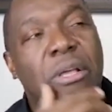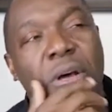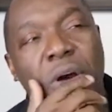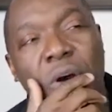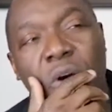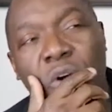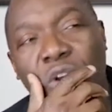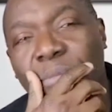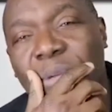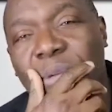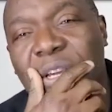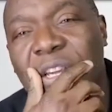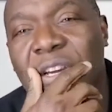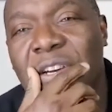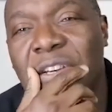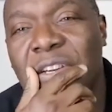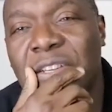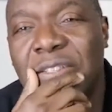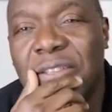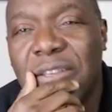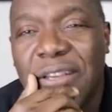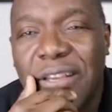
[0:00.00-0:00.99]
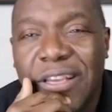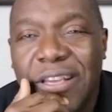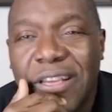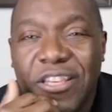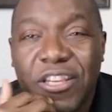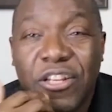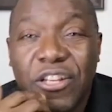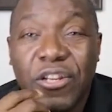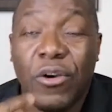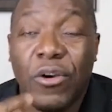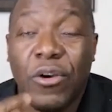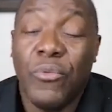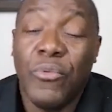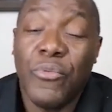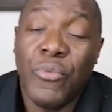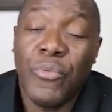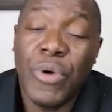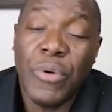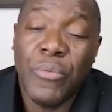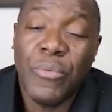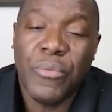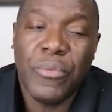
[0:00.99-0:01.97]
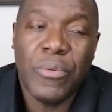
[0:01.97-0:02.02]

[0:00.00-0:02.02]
only because you know what,